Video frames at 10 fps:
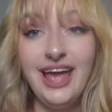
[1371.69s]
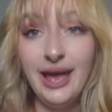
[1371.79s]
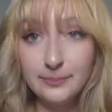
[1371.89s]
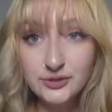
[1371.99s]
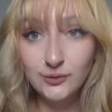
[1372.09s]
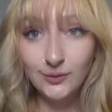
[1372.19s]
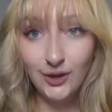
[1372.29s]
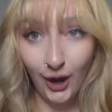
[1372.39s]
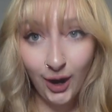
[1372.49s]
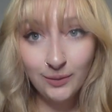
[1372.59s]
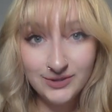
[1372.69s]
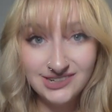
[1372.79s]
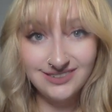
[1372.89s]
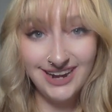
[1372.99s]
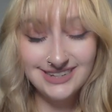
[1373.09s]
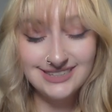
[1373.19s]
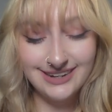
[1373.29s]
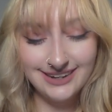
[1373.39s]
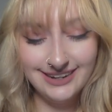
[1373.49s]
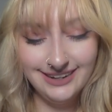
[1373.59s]
absolute garbage last
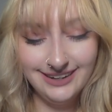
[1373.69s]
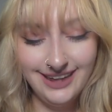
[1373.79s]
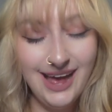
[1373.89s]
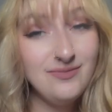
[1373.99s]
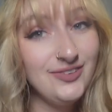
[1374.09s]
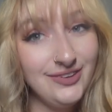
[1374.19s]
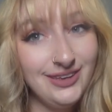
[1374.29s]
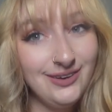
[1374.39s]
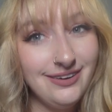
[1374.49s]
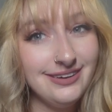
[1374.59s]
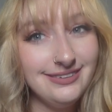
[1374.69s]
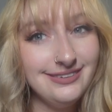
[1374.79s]
night, I'm feeling good.